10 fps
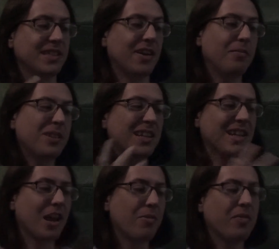I'll put it
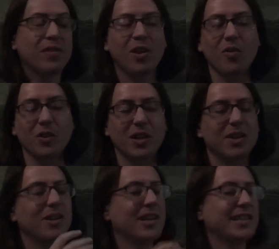lower for
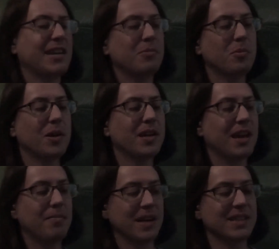longer because that will work
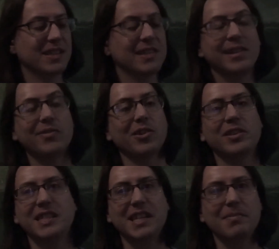out better, because I've got a
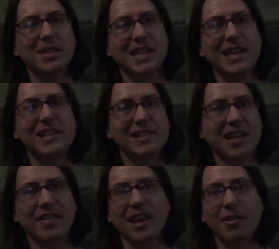deeper dish, and
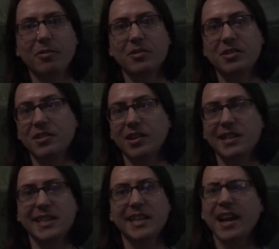then that will do it
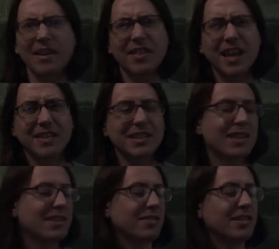nicely. And then at the end you
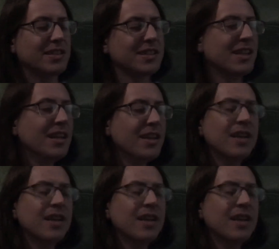can do it.